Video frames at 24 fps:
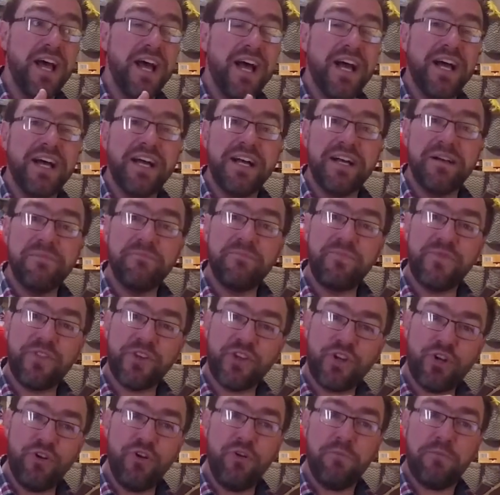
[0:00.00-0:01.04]
The
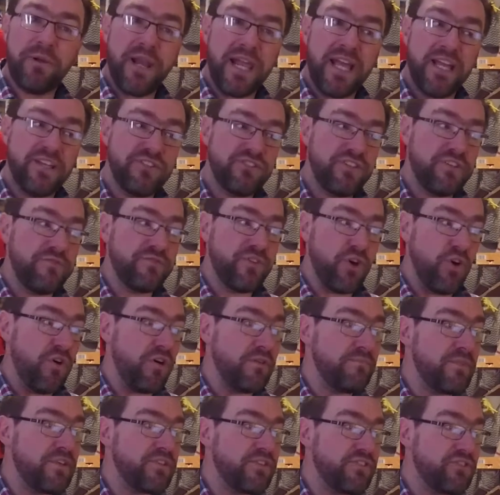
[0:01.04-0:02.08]
crew players have
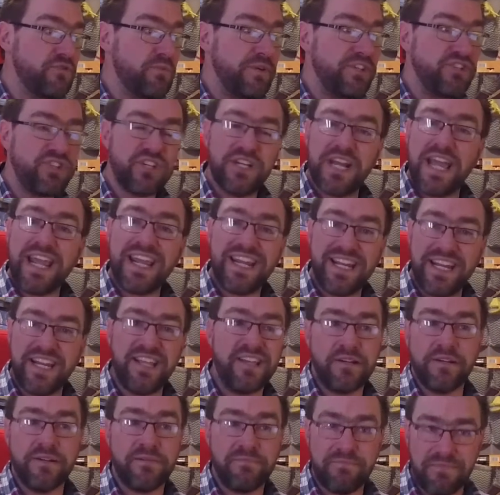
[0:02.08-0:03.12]
got switch an
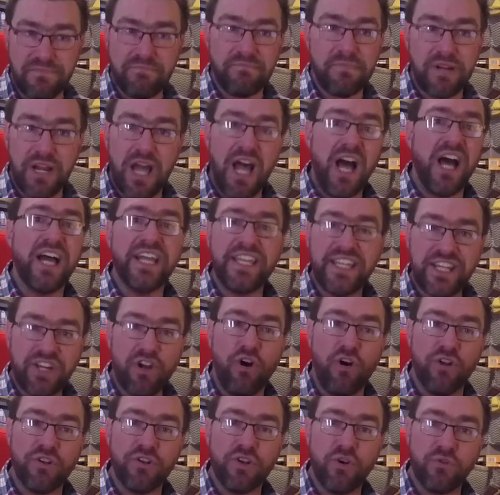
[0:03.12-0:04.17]
alien
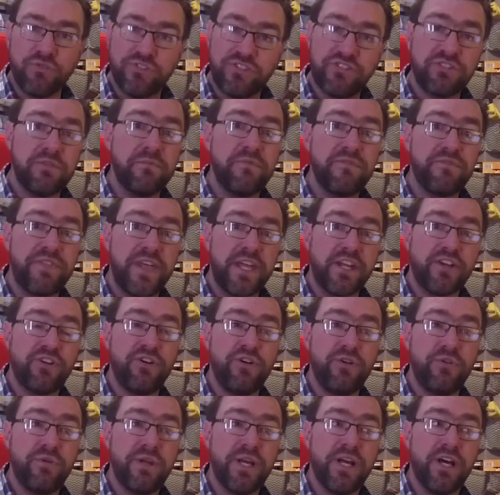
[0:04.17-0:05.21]
icon on some of their
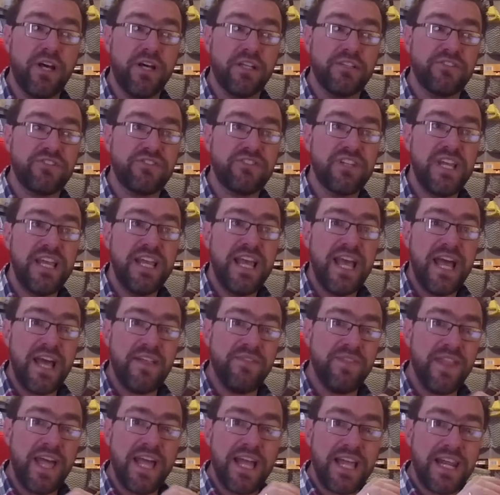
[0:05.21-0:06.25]
crew cards,
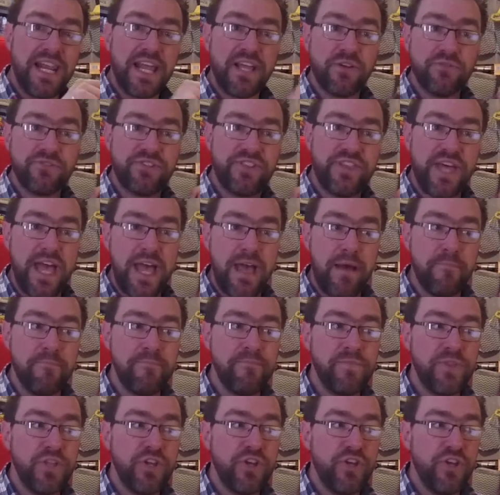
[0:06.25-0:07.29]
and that allows
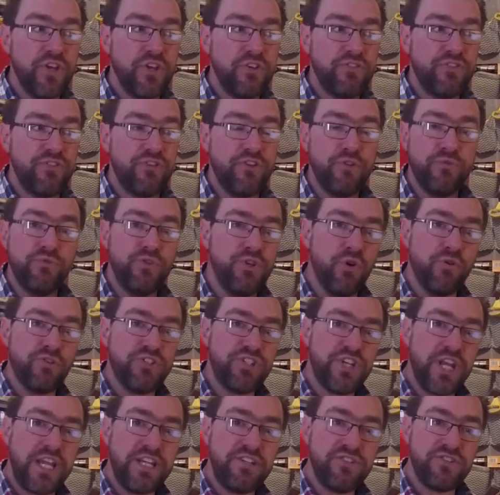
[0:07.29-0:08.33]
them to not
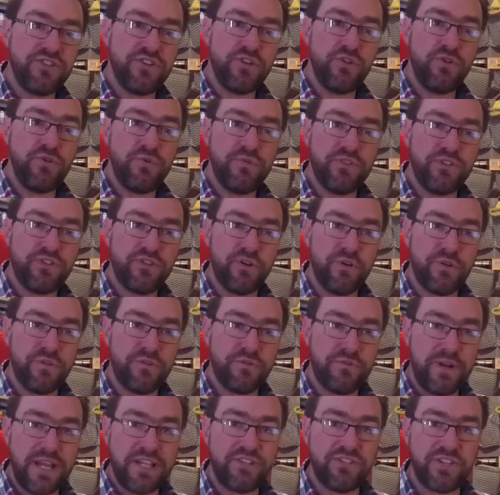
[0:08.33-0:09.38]
change who the true
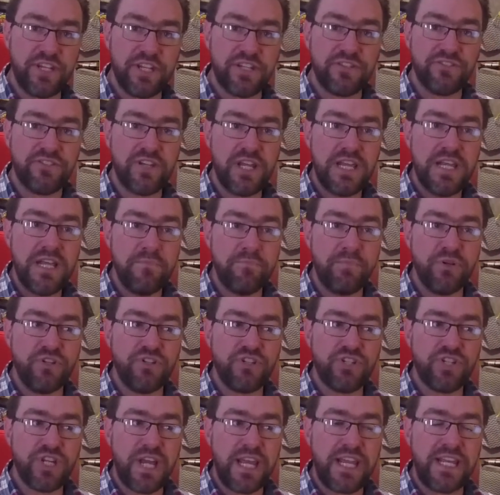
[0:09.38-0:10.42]
threat is, but
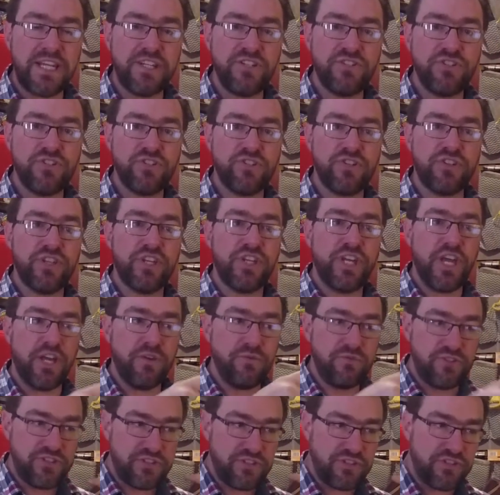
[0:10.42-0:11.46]
change the
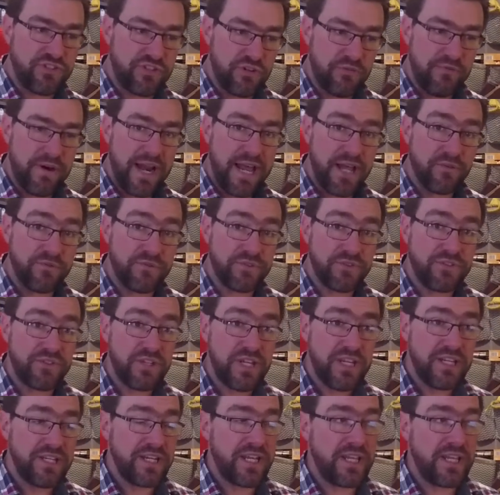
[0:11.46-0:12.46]
ghosts around.